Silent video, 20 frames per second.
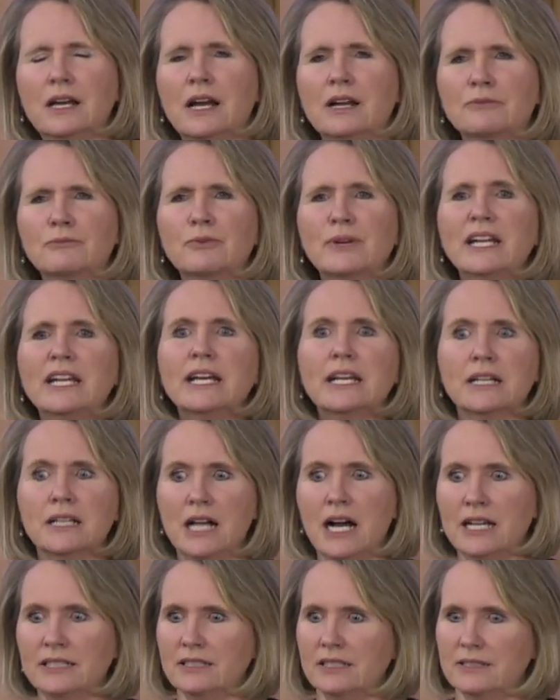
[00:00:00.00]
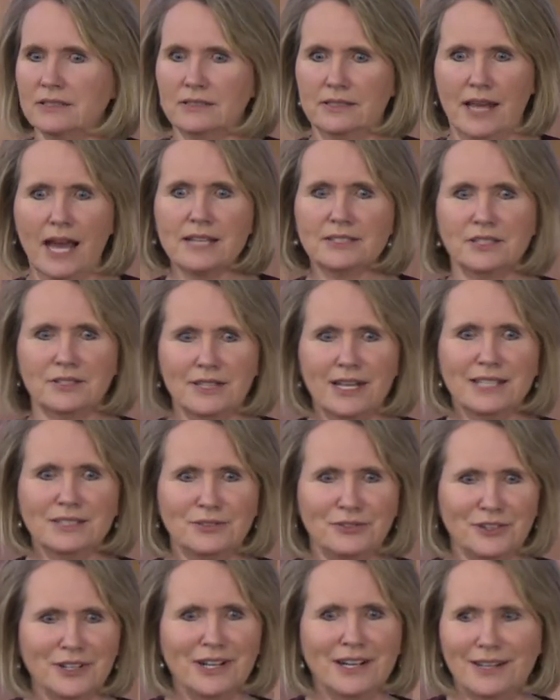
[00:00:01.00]
uh, reading glasses, that's,
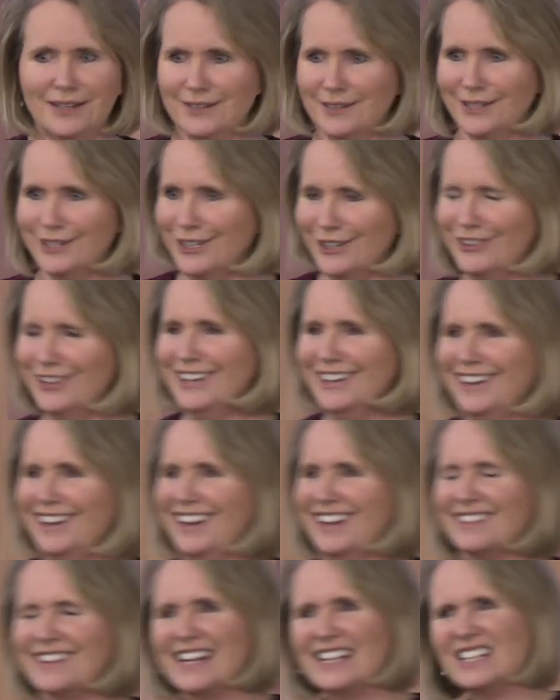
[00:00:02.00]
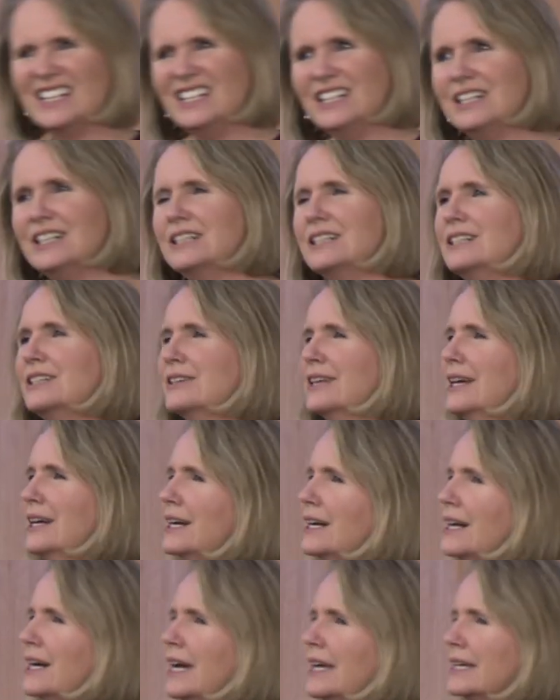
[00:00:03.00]
that's for, uh, you know, like, oh yeah,
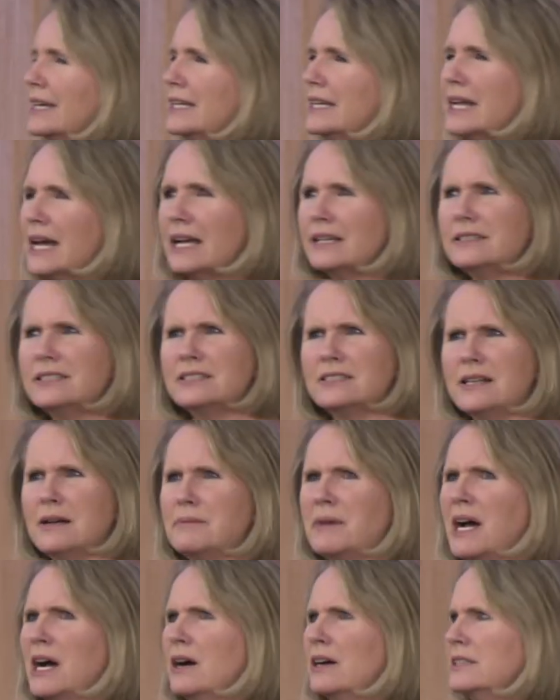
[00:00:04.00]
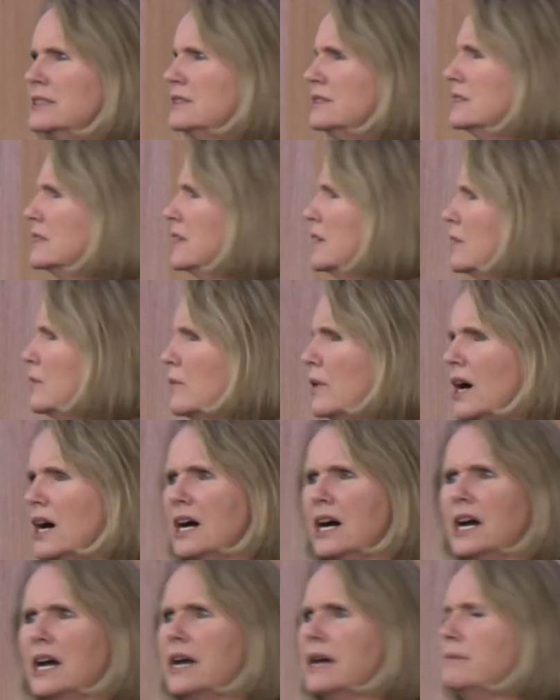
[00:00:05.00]
I connect somehow. I don't know
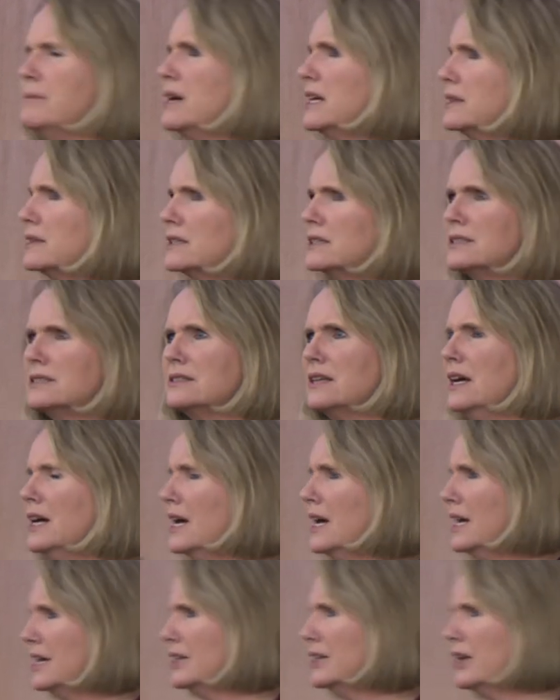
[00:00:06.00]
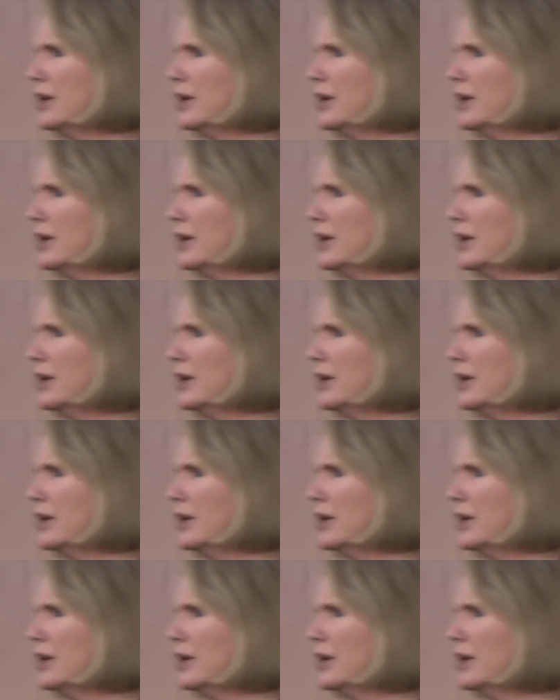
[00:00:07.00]
why, but there's, you